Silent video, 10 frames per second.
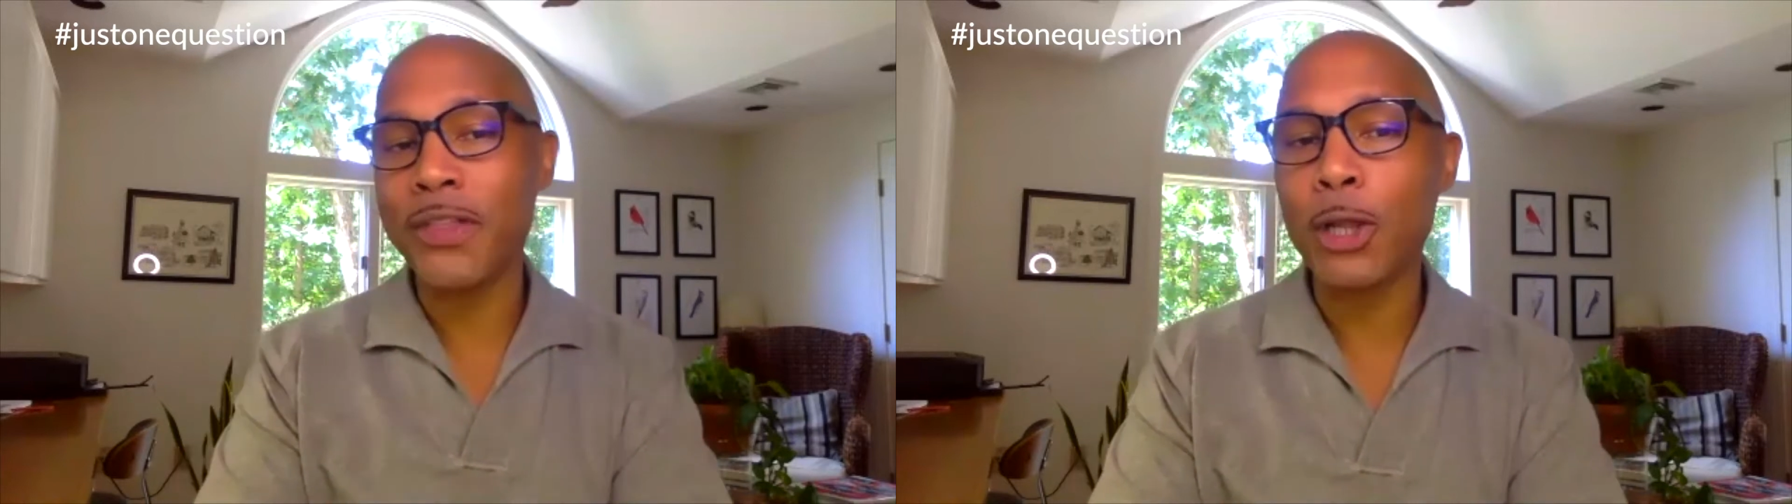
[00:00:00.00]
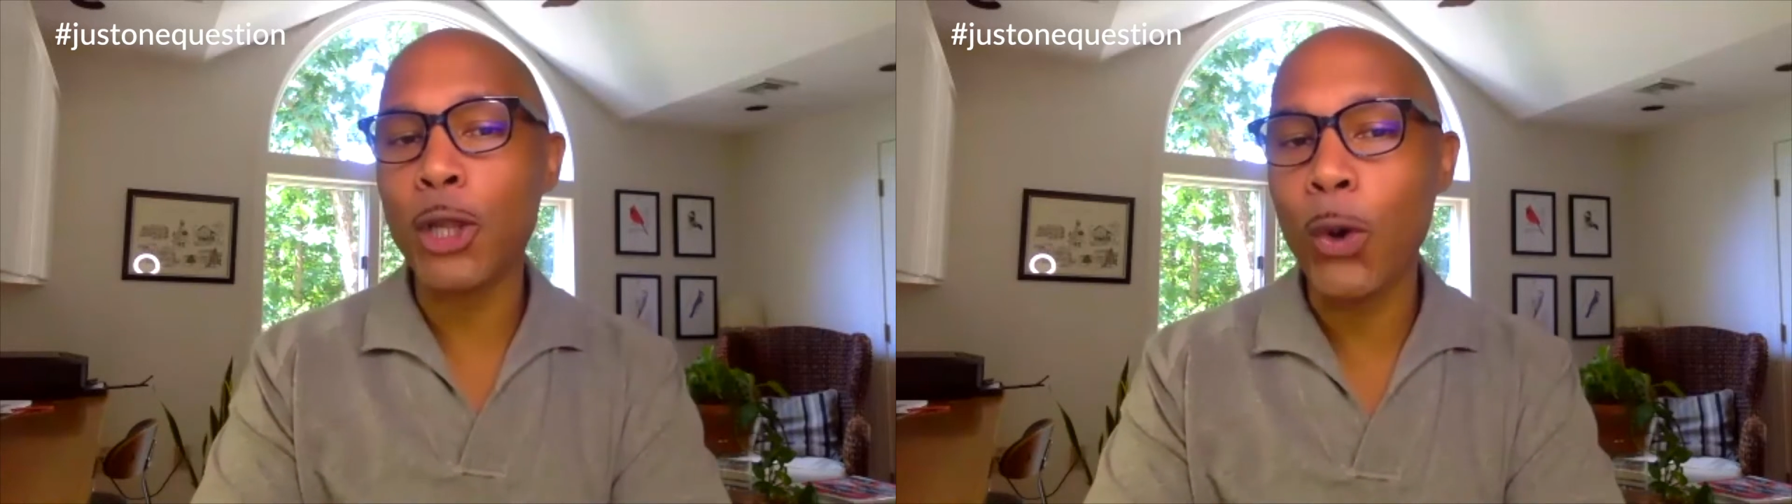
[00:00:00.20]
a
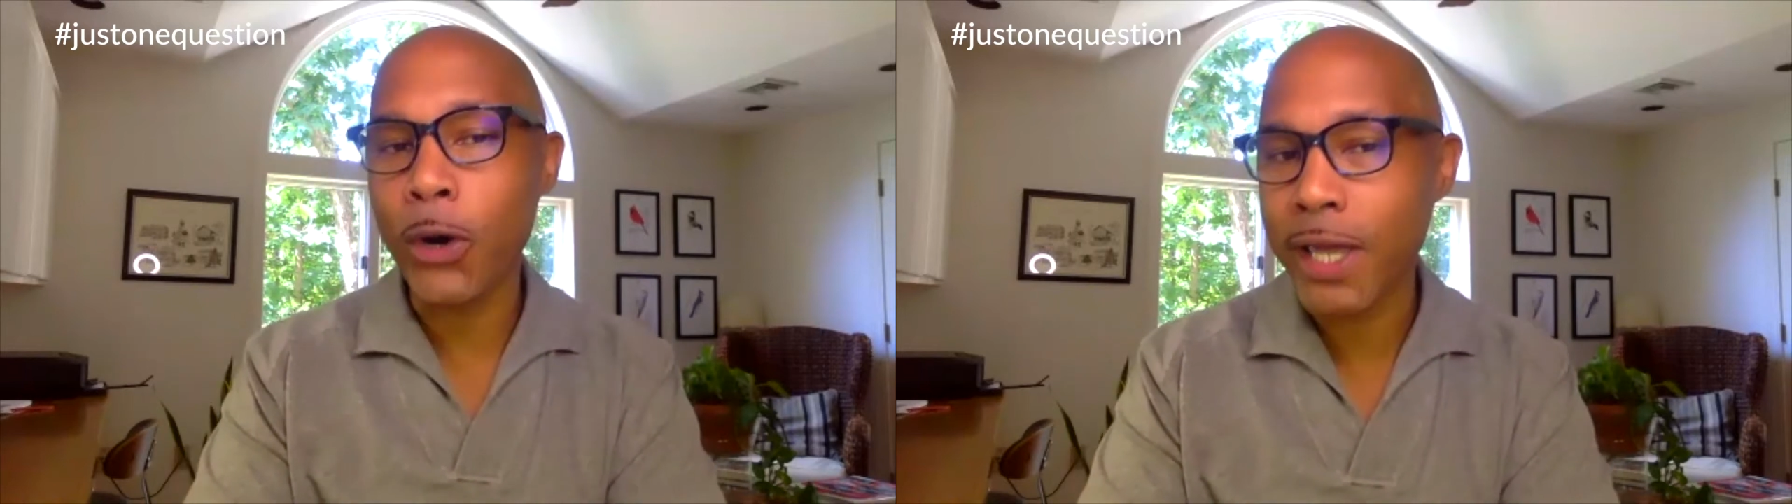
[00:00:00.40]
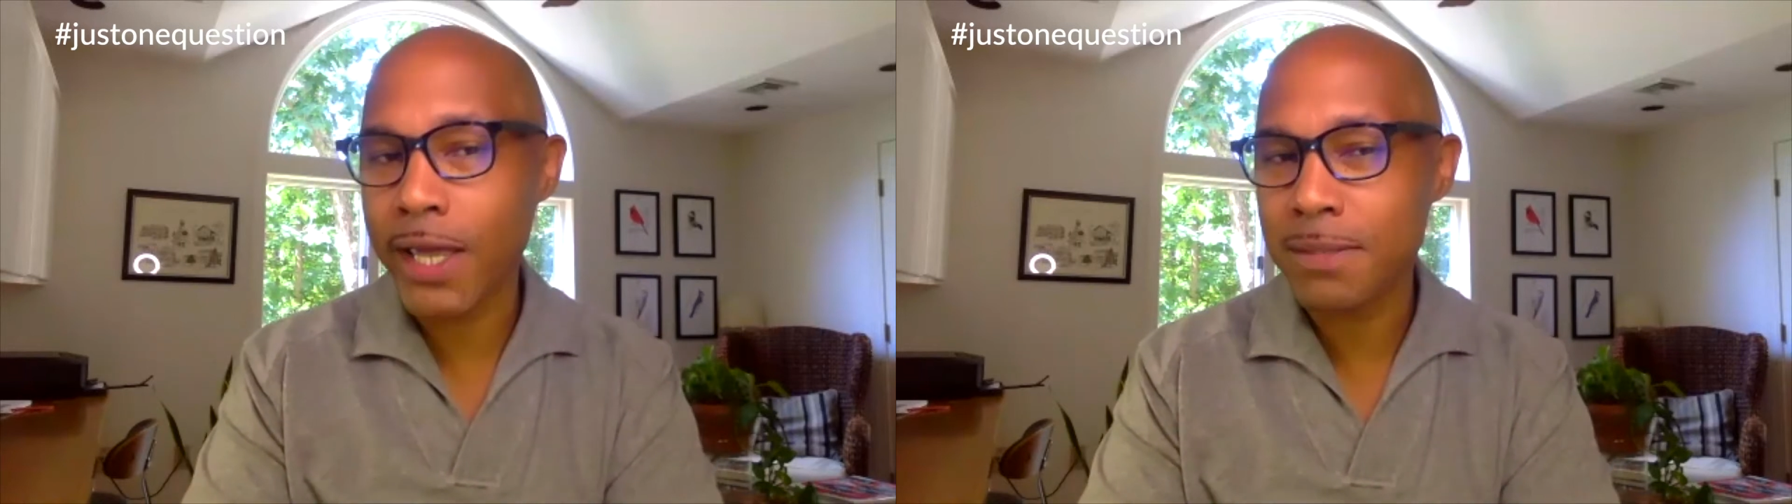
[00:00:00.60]

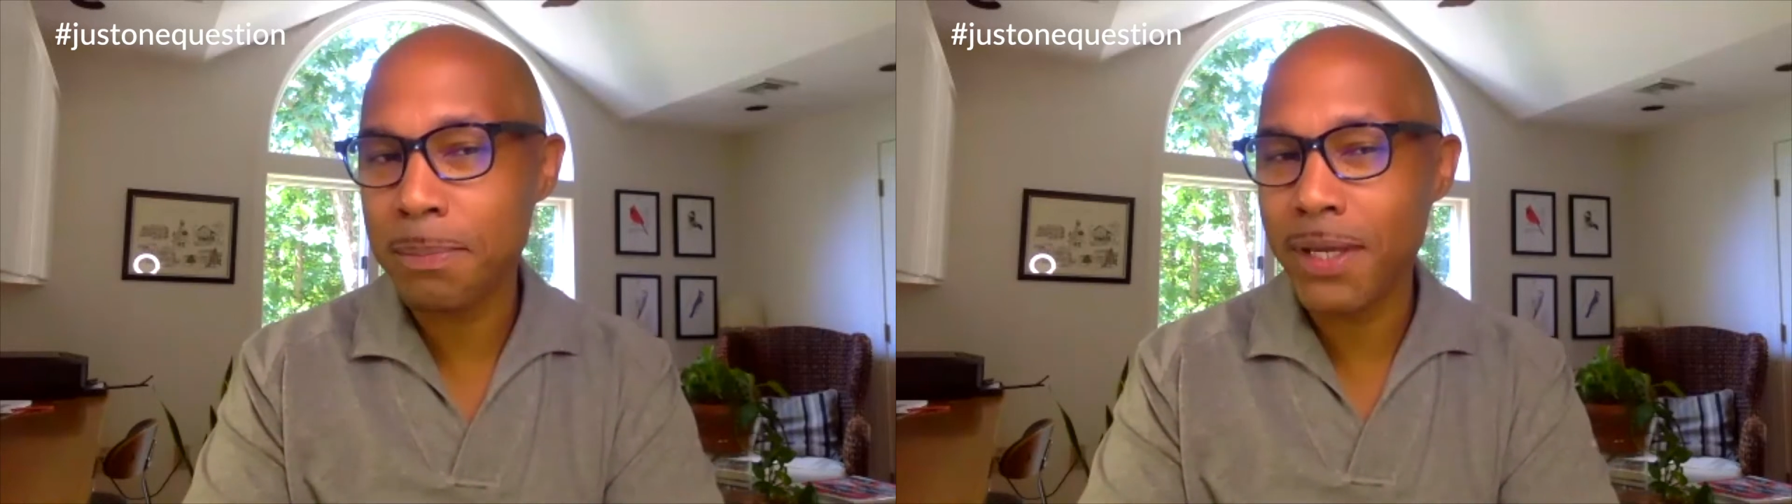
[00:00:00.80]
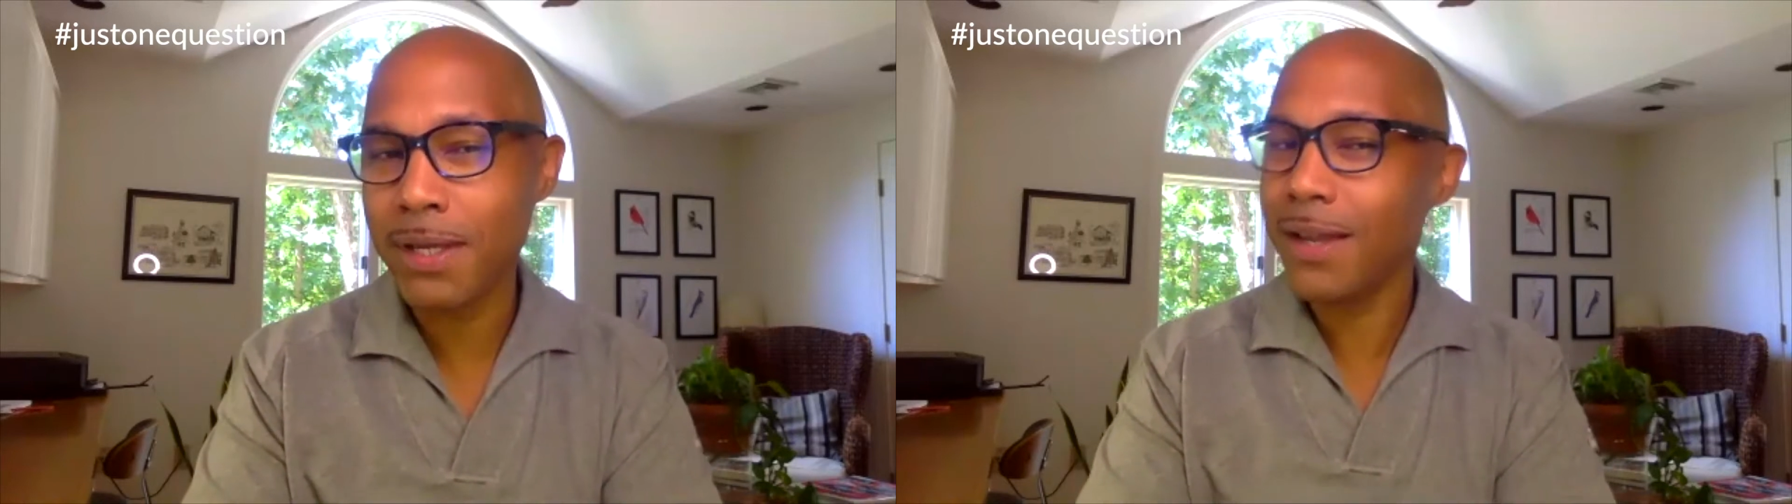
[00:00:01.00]
lowercase
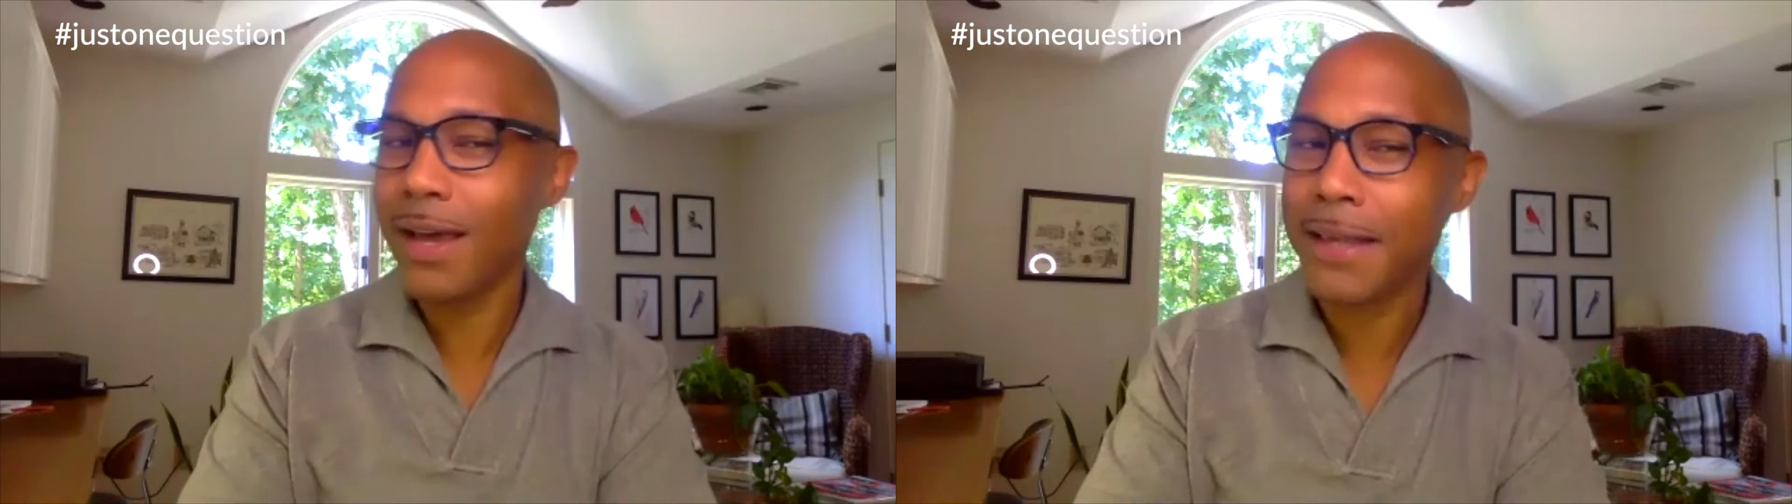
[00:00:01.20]
b and not